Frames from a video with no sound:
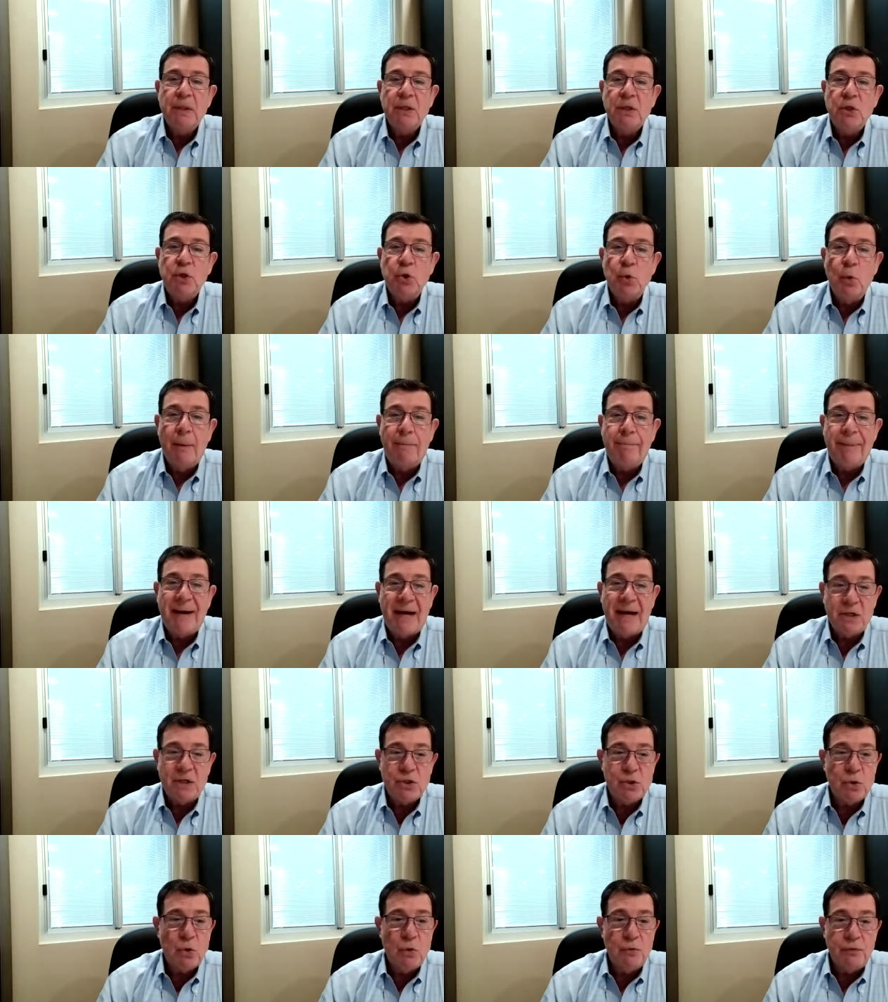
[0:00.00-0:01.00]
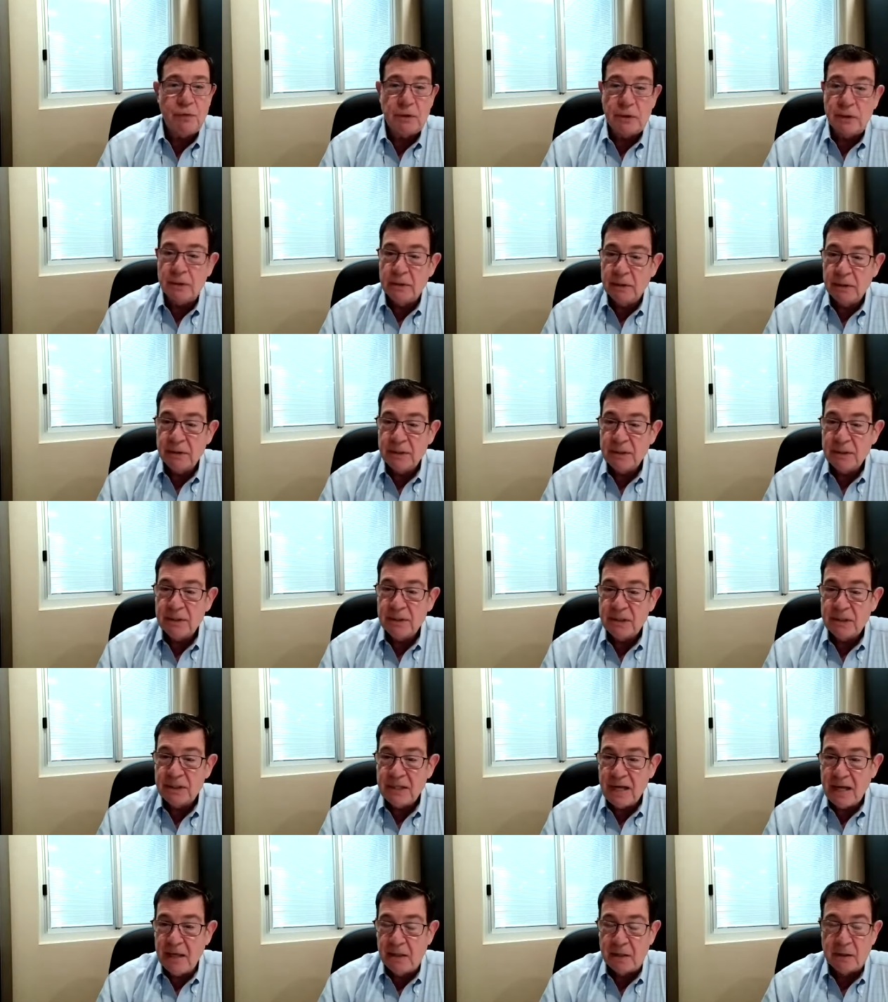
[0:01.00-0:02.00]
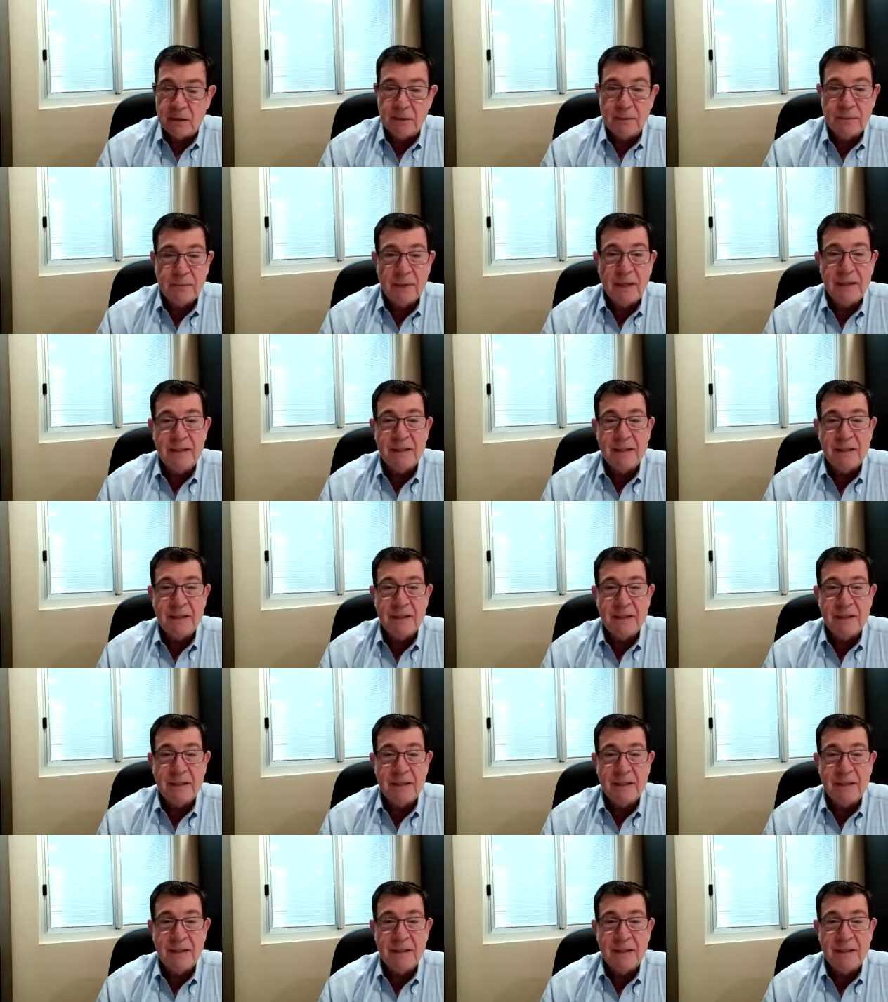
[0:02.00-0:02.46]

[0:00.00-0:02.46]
to a Passover Seder, right?